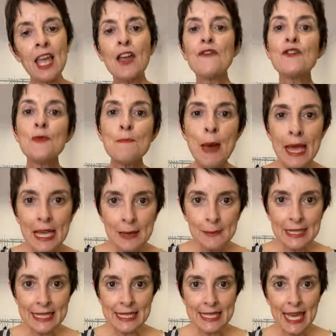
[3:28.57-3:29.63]
if you make a
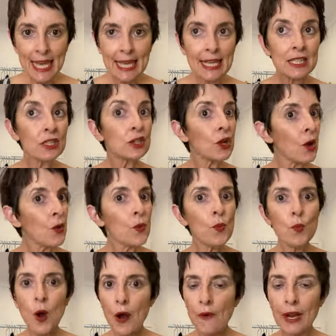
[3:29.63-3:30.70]
mistake, don't
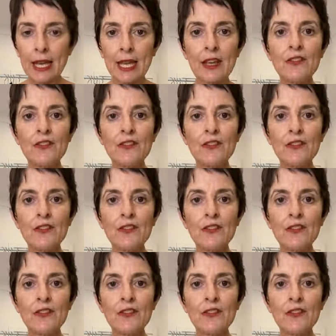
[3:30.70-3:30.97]
worry.